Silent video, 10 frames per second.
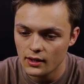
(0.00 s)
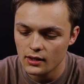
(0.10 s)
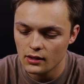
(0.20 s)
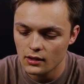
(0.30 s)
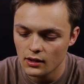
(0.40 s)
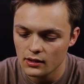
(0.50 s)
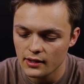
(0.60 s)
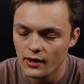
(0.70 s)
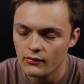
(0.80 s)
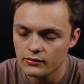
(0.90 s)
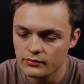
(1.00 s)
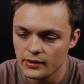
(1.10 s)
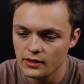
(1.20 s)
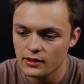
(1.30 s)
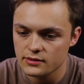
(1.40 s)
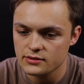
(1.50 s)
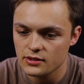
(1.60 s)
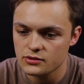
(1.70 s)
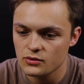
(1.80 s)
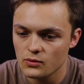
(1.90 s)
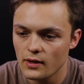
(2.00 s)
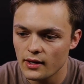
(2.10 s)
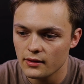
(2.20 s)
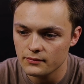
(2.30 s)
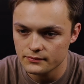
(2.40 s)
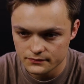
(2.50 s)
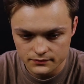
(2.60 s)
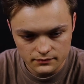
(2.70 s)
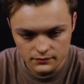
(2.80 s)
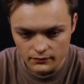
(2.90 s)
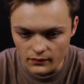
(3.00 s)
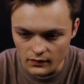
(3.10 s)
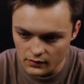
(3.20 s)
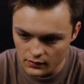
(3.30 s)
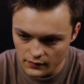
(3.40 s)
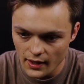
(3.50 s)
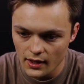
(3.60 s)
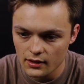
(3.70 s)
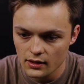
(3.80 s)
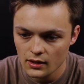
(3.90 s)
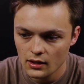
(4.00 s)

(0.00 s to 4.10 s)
He encountered me in such a way that